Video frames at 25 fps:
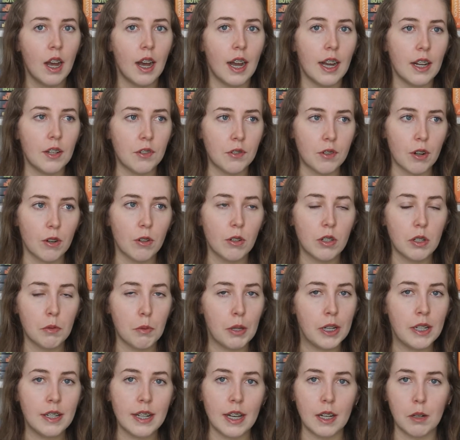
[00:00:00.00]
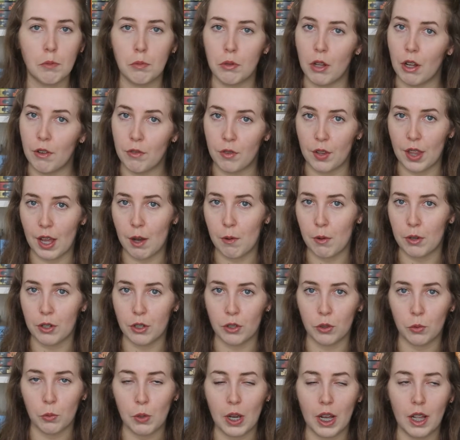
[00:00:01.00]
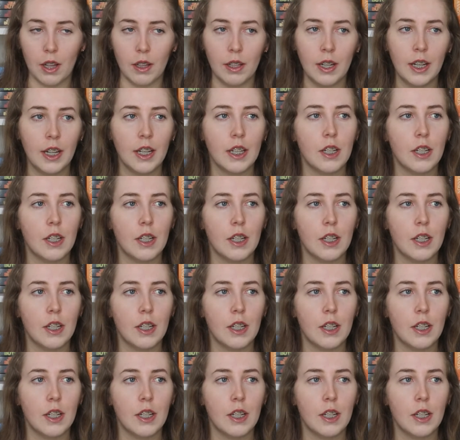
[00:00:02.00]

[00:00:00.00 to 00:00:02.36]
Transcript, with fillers: I struggle to pin down a plot for that one as well.